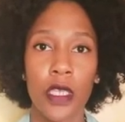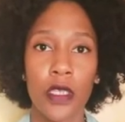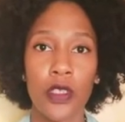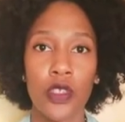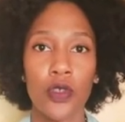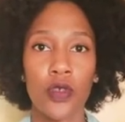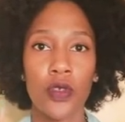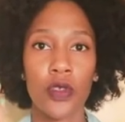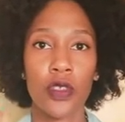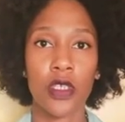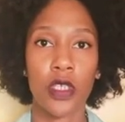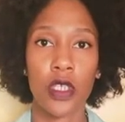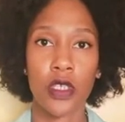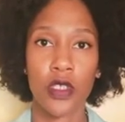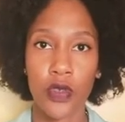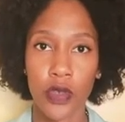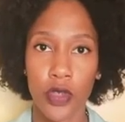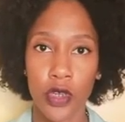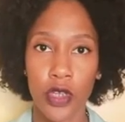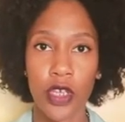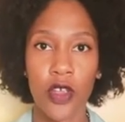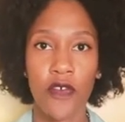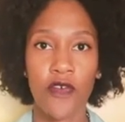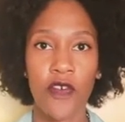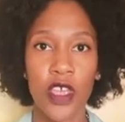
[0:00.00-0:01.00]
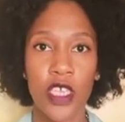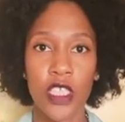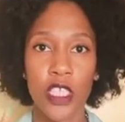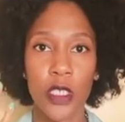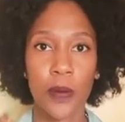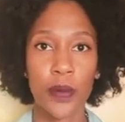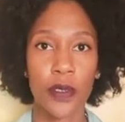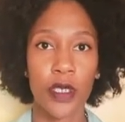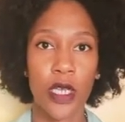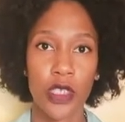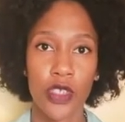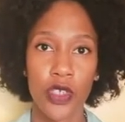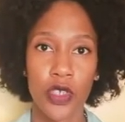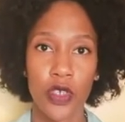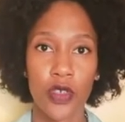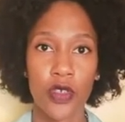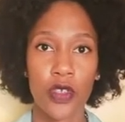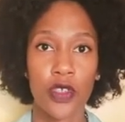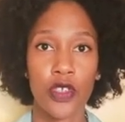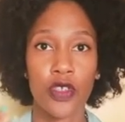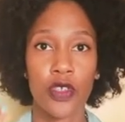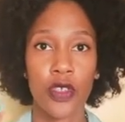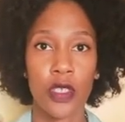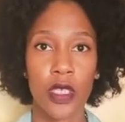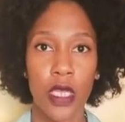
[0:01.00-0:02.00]
using sunscreen on your face to protect
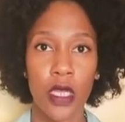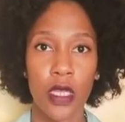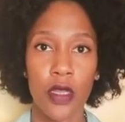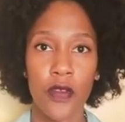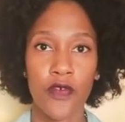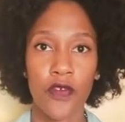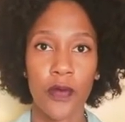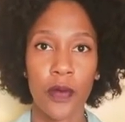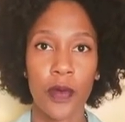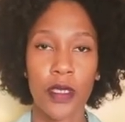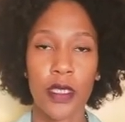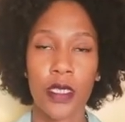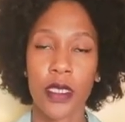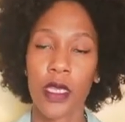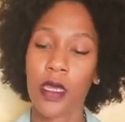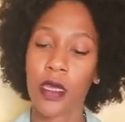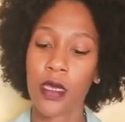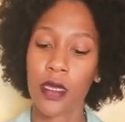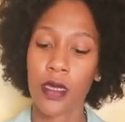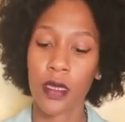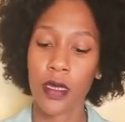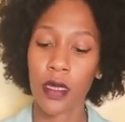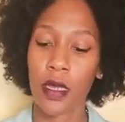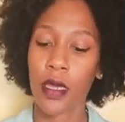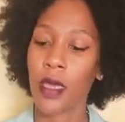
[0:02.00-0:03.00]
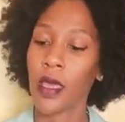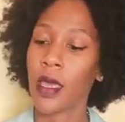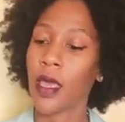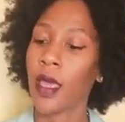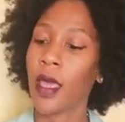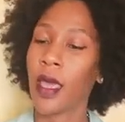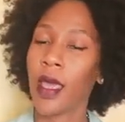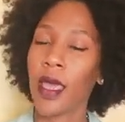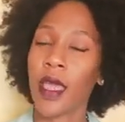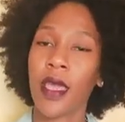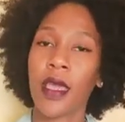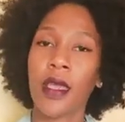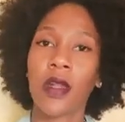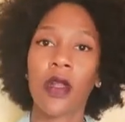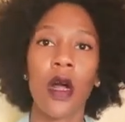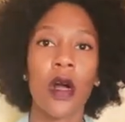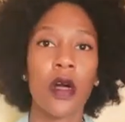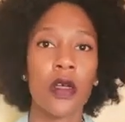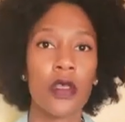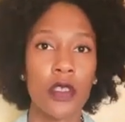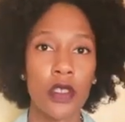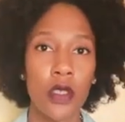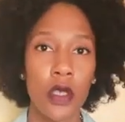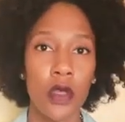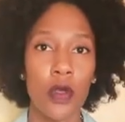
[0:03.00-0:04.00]
your skin from the sun. And
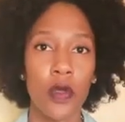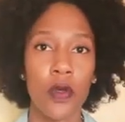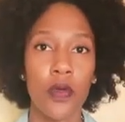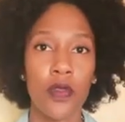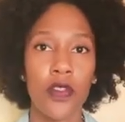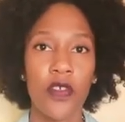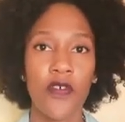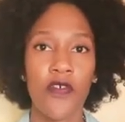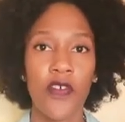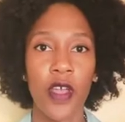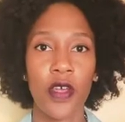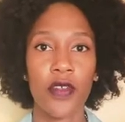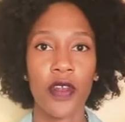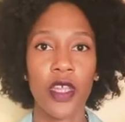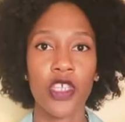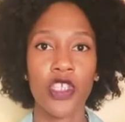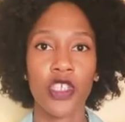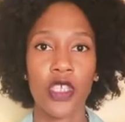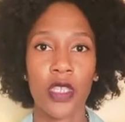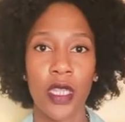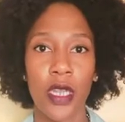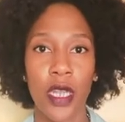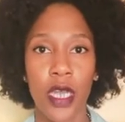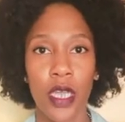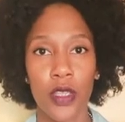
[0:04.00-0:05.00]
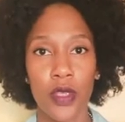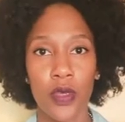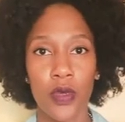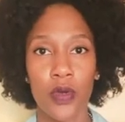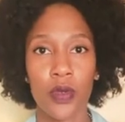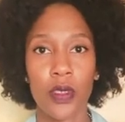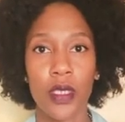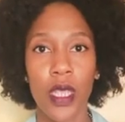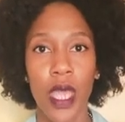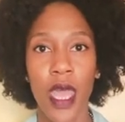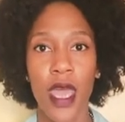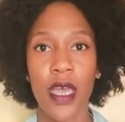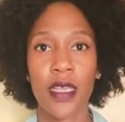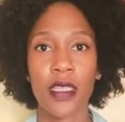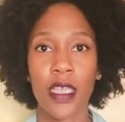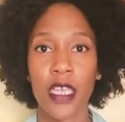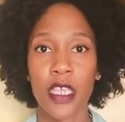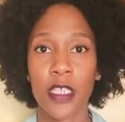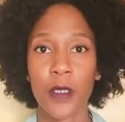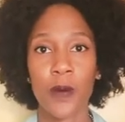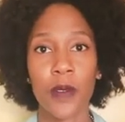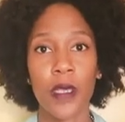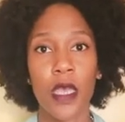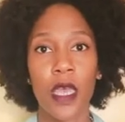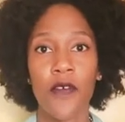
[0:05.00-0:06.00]
also the foundation that I use
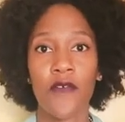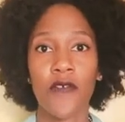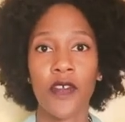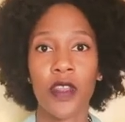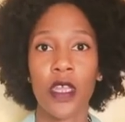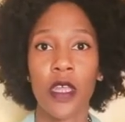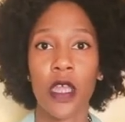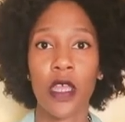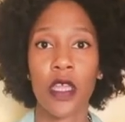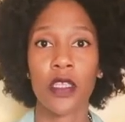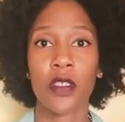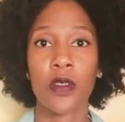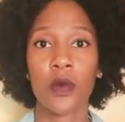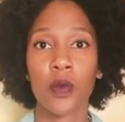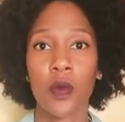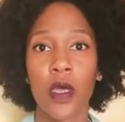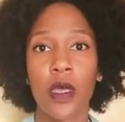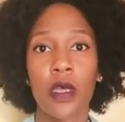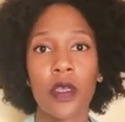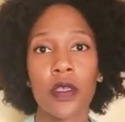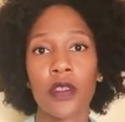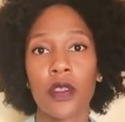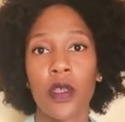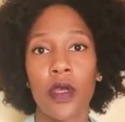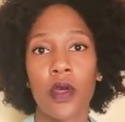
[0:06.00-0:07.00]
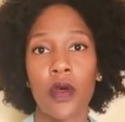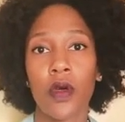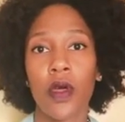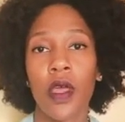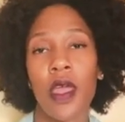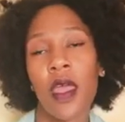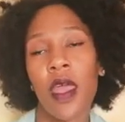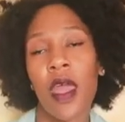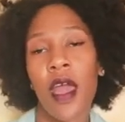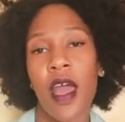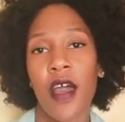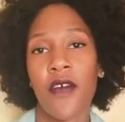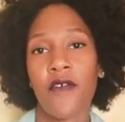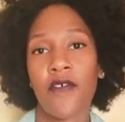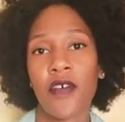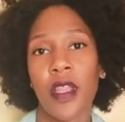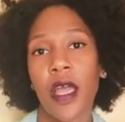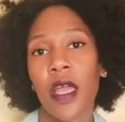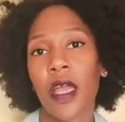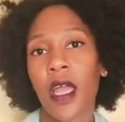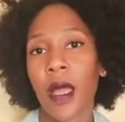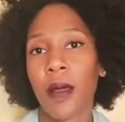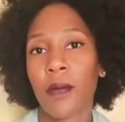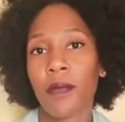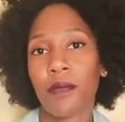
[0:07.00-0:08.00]
has SPF in it as well, so I feel
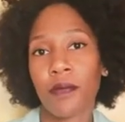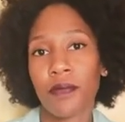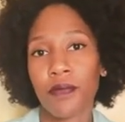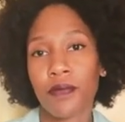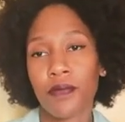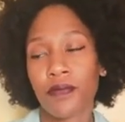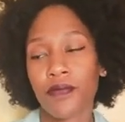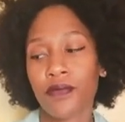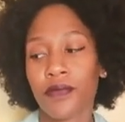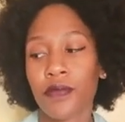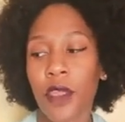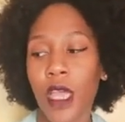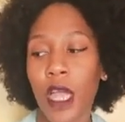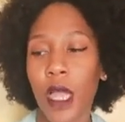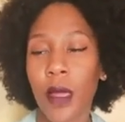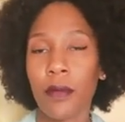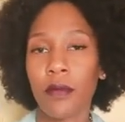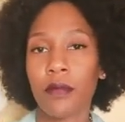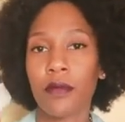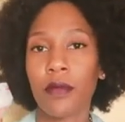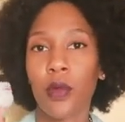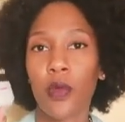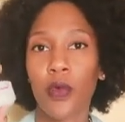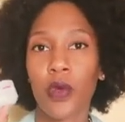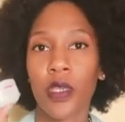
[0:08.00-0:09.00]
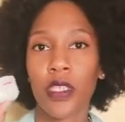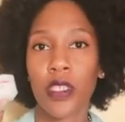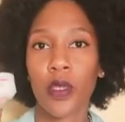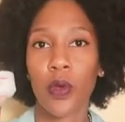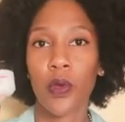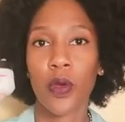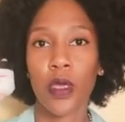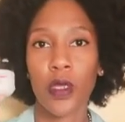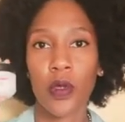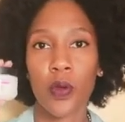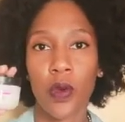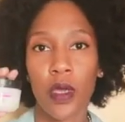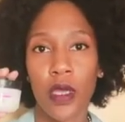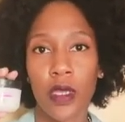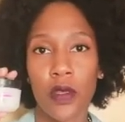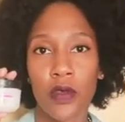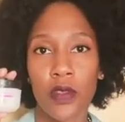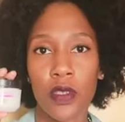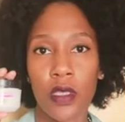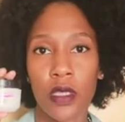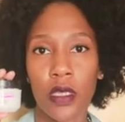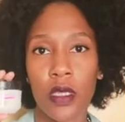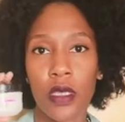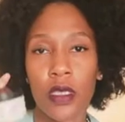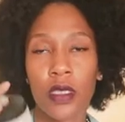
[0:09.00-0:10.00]
like it's a win-win
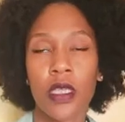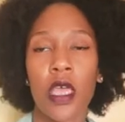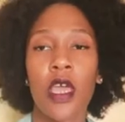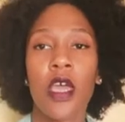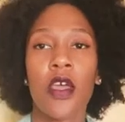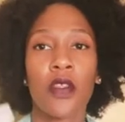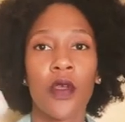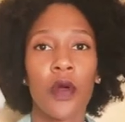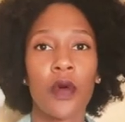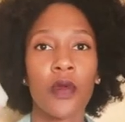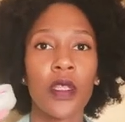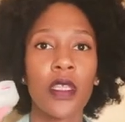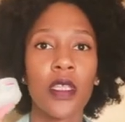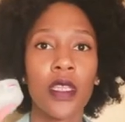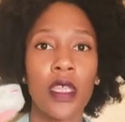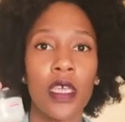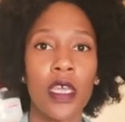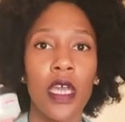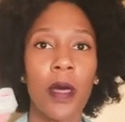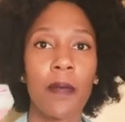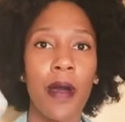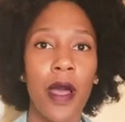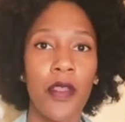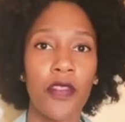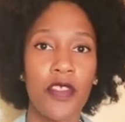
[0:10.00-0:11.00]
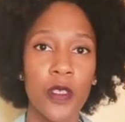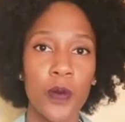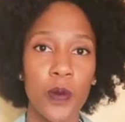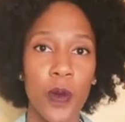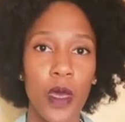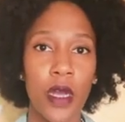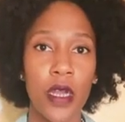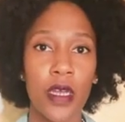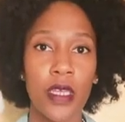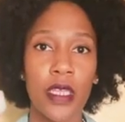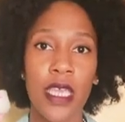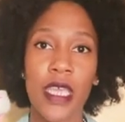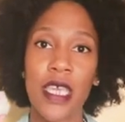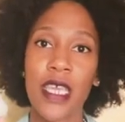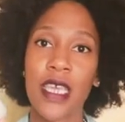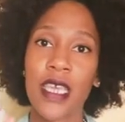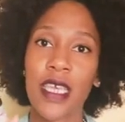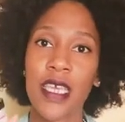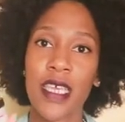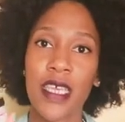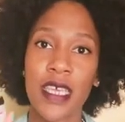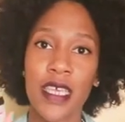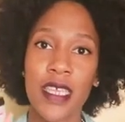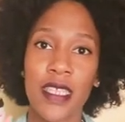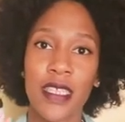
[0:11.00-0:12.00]
using this. The only thing about this product
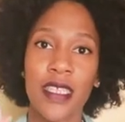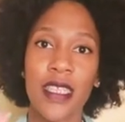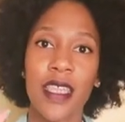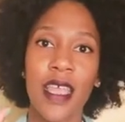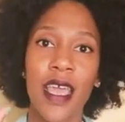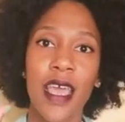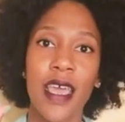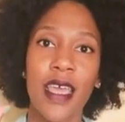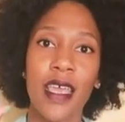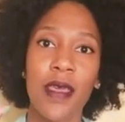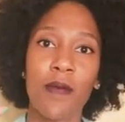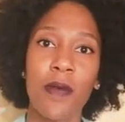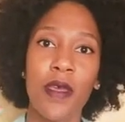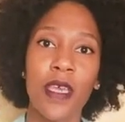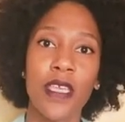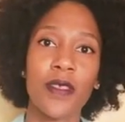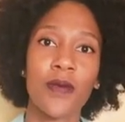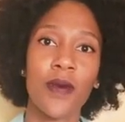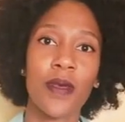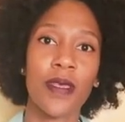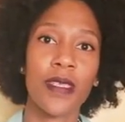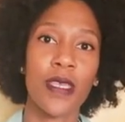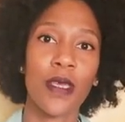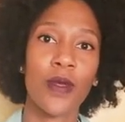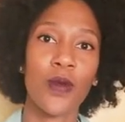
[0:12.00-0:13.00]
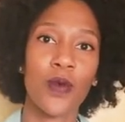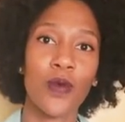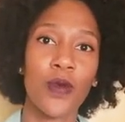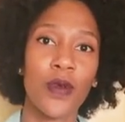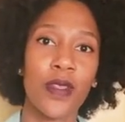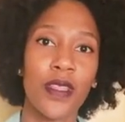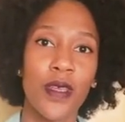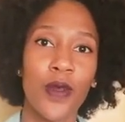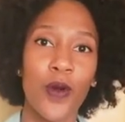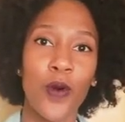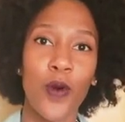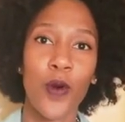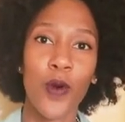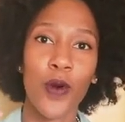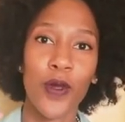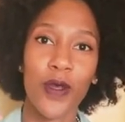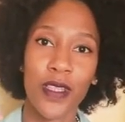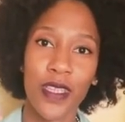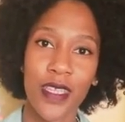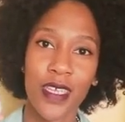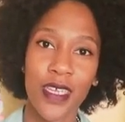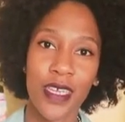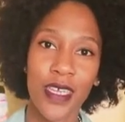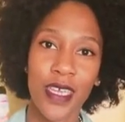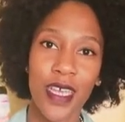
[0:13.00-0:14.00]
is that it makes my skin really
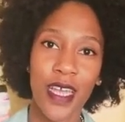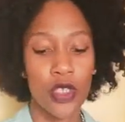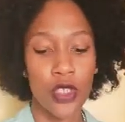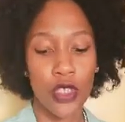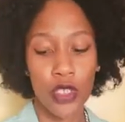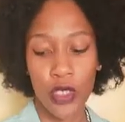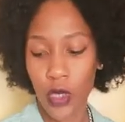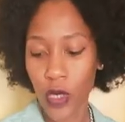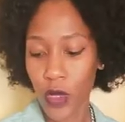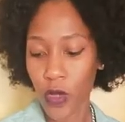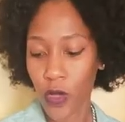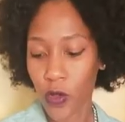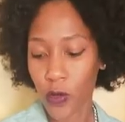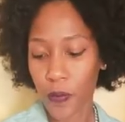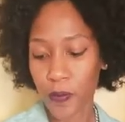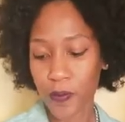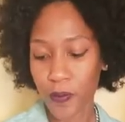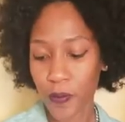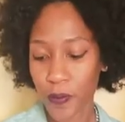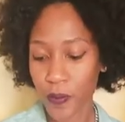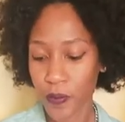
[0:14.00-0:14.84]
oily. So